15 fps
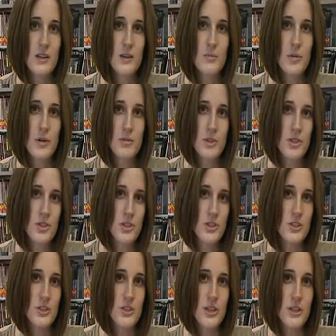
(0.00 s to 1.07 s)
a
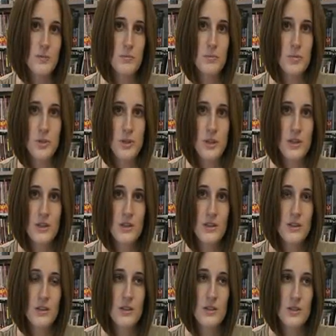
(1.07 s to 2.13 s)
publisher and
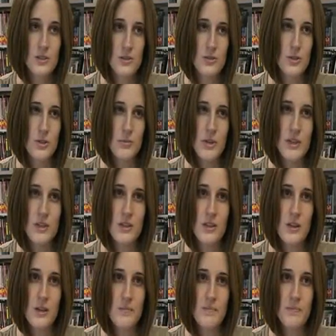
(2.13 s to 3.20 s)
bookstore by the
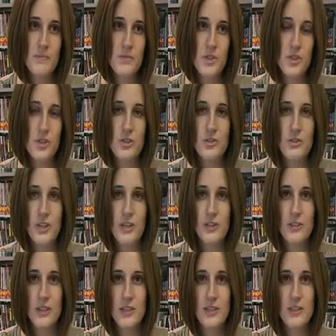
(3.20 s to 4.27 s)
Church of
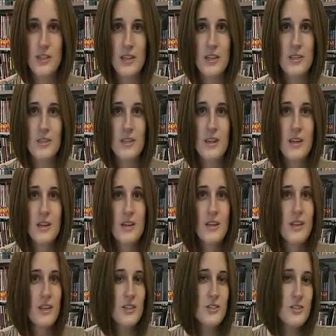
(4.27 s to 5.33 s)
Latter-day Saints.
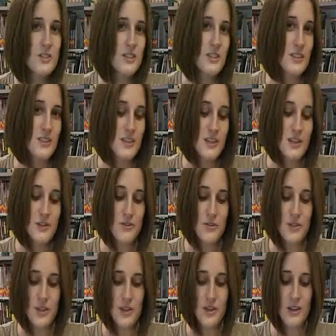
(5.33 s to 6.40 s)
Interesting
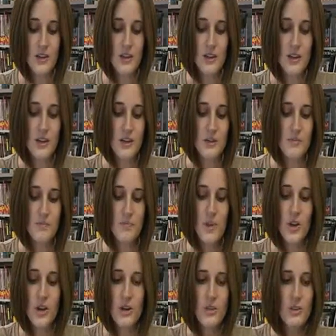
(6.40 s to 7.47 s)
enough, the
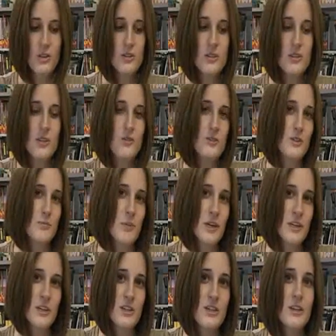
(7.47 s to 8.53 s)
author, Stephanie
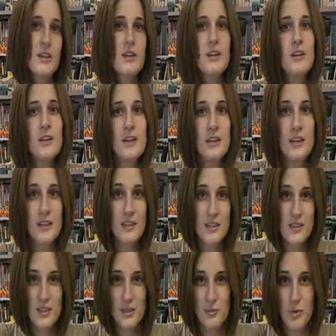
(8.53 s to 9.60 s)
Meyer,
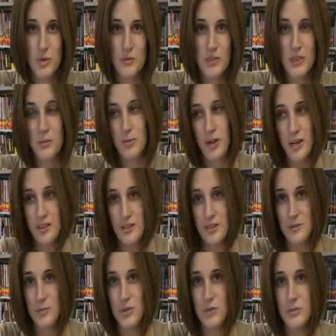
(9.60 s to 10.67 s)
is a Mormon, a
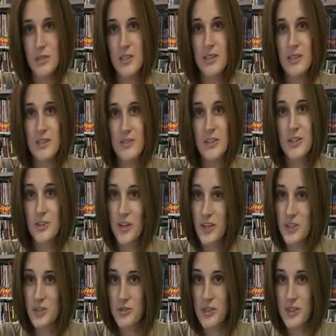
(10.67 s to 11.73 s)
practicing Mormon, and even
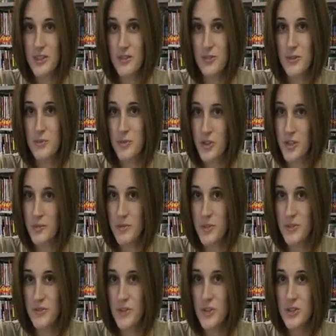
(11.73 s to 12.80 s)
graduated from Brigham
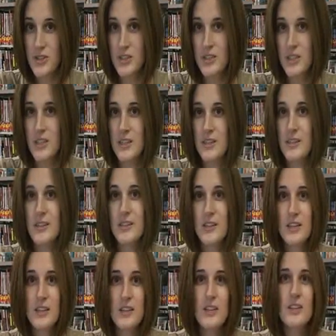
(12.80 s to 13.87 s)
University
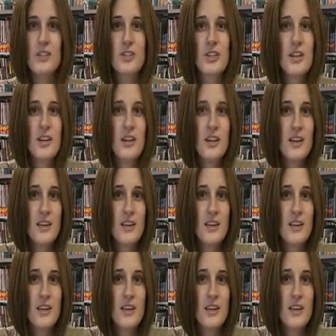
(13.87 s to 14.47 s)
in English.